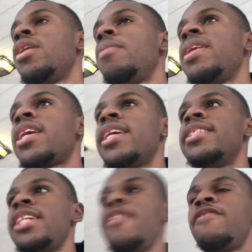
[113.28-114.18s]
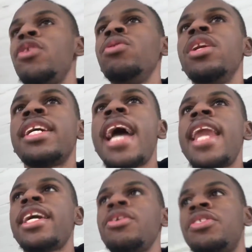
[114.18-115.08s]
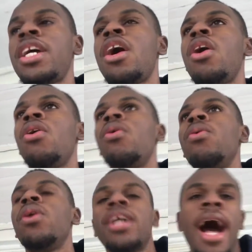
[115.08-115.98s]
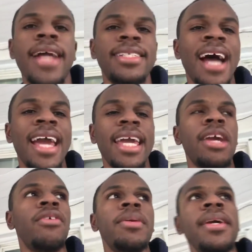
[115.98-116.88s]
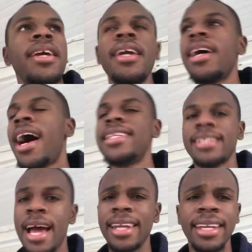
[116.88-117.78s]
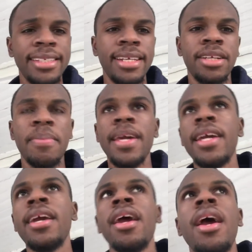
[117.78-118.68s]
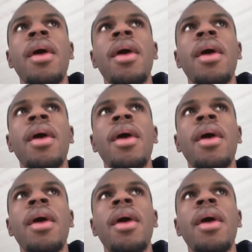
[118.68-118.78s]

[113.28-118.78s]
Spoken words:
Because if you look at it and you say, oh, well, God's not hearing me, God's not listening to me,